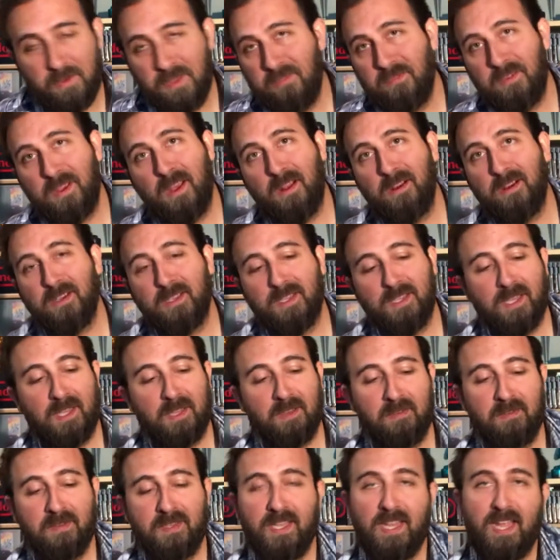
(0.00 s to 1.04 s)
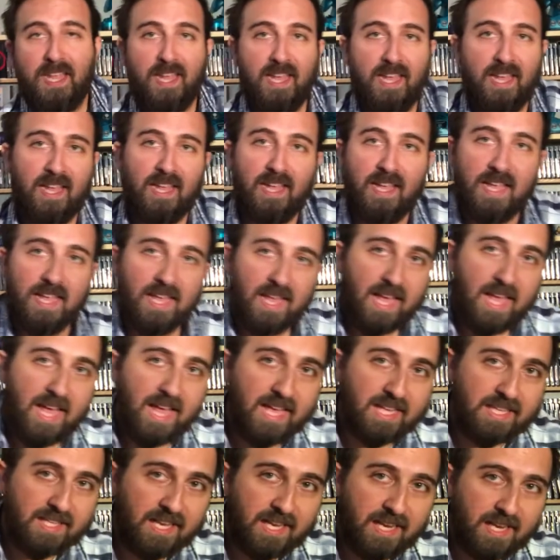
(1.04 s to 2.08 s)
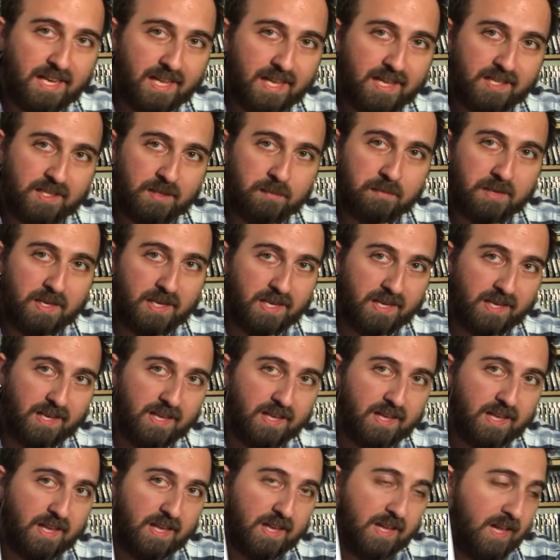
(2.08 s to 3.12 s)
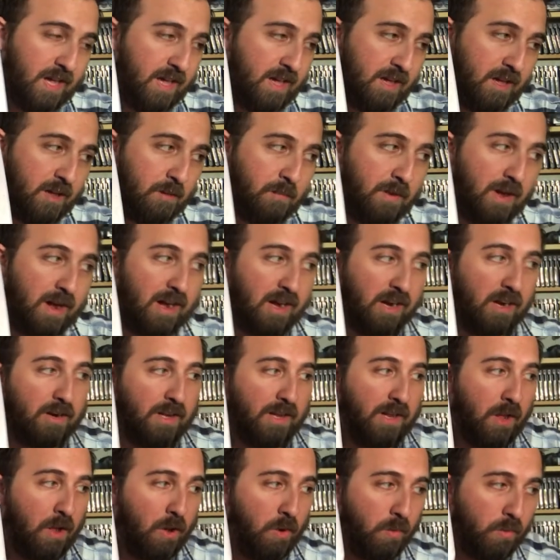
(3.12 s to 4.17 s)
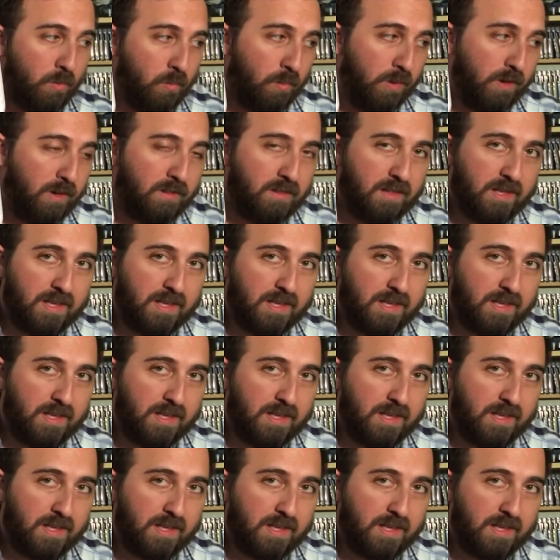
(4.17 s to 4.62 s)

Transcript: we've got ourselves a SNES Mini. Um, I already own one of